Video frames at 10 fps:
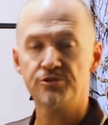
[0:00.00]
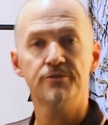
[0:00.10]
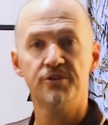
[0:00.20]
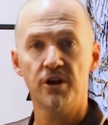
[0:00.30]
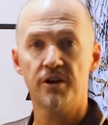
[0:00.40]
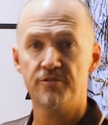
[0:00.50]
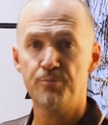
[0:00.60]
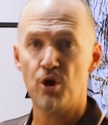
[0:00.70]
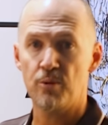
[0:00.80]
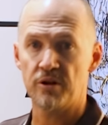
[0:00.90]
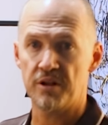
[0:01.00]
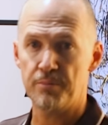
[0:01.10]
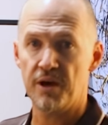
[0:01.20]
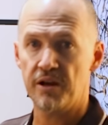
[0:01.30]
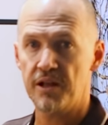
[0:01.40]
So if you don't have a
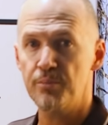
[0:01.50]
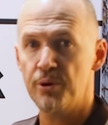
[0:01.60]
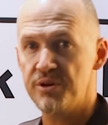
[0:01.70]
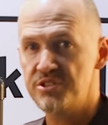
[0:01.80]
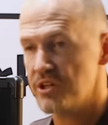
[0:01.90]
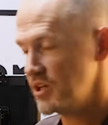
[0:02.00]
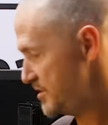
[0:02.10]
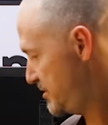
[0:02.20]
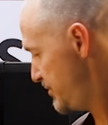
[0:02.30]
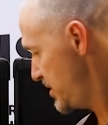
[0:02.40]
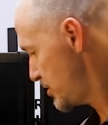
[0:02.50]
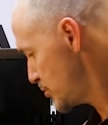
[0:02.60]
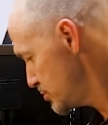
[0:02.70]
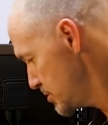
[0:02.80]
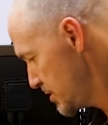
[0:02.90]
permanently mounted MPPT in your
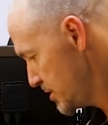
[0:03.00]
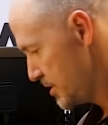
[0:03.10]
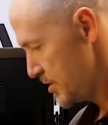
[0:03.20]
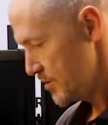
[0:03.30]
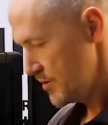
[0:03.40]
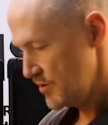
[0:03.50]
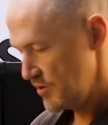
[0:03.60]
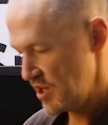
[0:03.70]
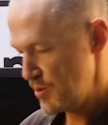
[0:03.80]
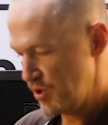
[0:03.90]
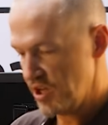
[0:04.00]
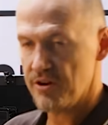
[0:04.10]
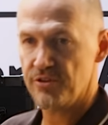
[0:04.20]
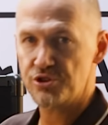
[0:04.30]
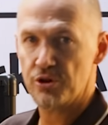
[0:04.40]
vehicle, the
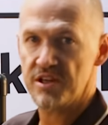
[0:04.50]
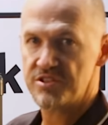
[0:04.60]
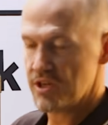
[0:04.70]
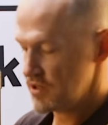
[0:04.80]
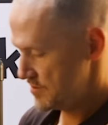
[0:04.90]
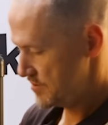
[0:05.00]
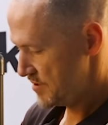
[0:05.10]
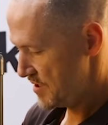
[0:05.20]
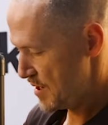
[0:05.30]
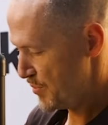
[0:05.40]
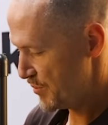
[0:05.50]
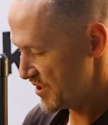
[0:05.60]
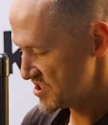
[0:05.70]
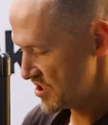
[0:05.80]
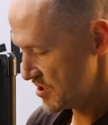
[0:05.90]
EP Tracer
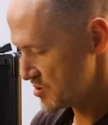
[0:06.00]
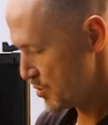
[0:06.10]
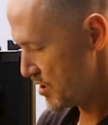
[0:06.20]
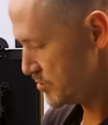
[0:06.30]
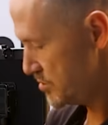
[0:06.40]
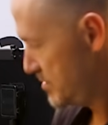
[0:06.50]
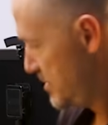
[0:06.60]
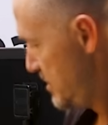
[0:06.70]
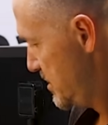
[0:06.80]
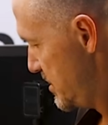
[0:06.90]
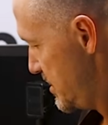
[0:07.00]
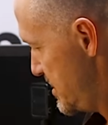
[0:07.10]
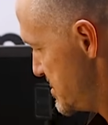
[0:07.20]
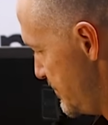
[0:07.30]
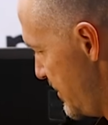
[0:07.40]
MPPT as well
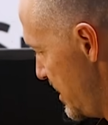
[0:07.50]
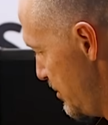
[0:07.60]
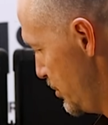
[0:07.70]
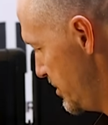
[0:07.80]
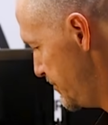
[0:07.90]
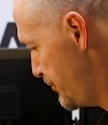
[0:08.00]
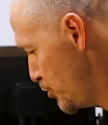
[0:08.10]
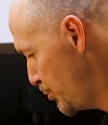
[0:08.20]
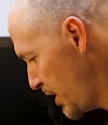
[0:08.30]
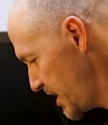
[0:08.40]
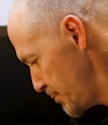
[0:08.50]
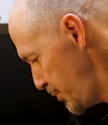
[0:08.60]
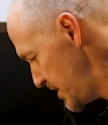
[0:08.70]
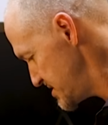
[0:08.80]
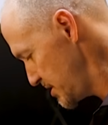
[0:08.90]
is available in a full
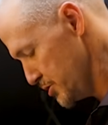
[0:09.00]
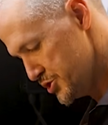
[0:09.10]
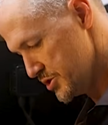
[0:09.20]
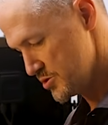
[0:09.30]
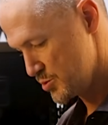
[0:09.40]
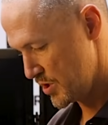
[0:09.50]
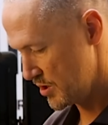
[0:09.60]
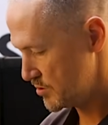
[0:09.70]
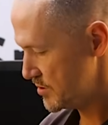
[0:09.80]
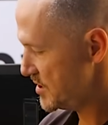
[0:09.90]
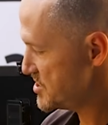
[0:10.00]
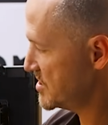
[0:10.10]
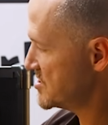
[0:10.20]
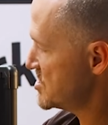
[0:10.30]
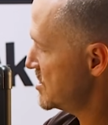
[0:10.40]
plug-and-play solution as well. As you
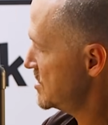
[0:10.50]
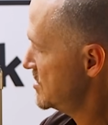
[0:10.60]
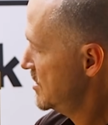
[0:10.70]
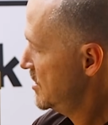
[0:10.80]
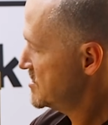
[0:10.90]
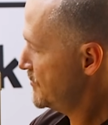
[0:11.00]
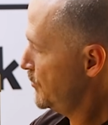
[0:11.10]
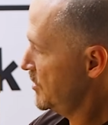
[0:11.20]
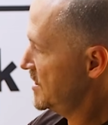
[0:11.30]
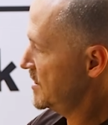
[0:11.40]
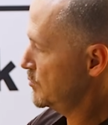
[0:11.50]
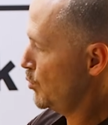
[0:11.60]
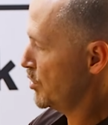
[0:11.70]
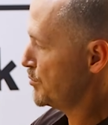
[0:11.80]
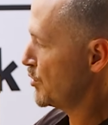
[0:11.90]
can see, the fully
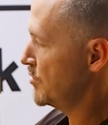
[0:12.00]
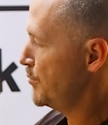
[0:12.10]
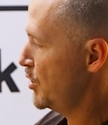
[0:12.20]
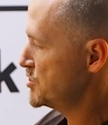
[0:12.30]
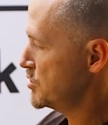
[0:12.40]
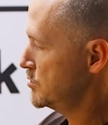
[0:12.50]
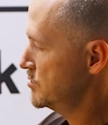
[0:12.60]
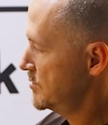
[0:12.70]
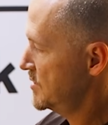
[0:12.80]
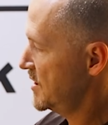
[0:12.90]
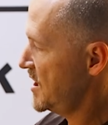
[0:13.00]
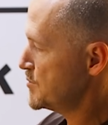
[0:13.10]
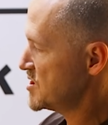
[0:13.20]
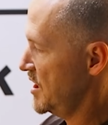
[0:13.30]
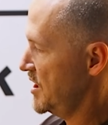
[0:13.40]
waterproof module,
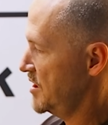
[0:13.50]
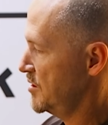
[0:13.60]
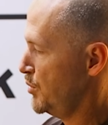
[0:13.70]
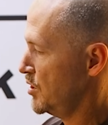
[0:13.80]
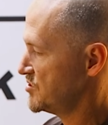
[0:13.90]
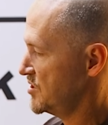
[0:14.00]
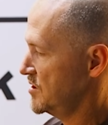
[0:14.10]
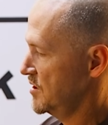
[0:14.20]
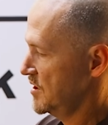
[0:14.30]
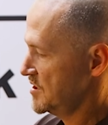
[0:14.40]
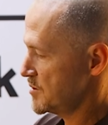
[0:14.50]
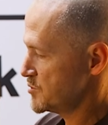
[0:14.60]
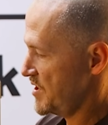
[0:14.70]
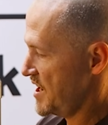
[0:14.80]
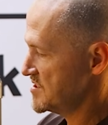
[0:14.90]
encapsulated in epoxy, comes
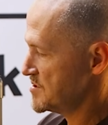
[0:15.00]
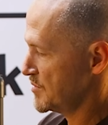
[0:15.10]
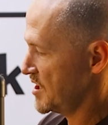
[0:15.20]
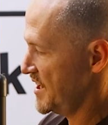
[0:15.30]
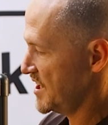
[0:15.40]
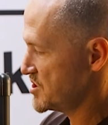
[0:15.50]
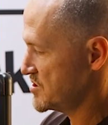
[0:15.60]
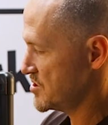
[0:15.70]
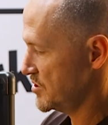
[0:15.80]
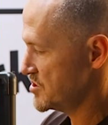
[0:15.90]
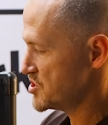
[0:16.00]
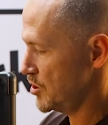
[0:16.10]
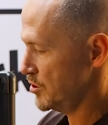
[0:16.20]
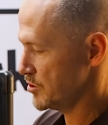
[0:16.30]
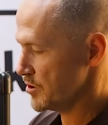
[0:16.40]
with Anderson connections on your
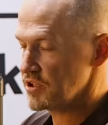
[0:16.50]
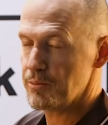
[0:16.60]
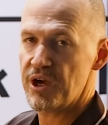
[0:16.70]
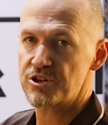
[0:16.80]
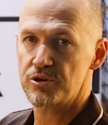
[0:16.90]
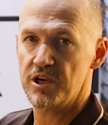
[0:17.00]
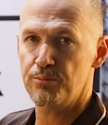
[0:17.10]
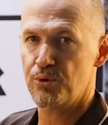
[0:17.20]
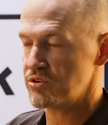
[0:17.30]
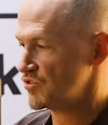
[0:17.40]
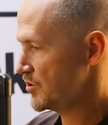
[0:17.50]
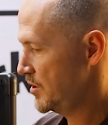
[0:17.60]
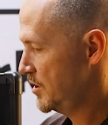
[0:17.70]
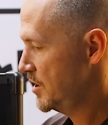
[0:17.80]
solar and your battery inputs.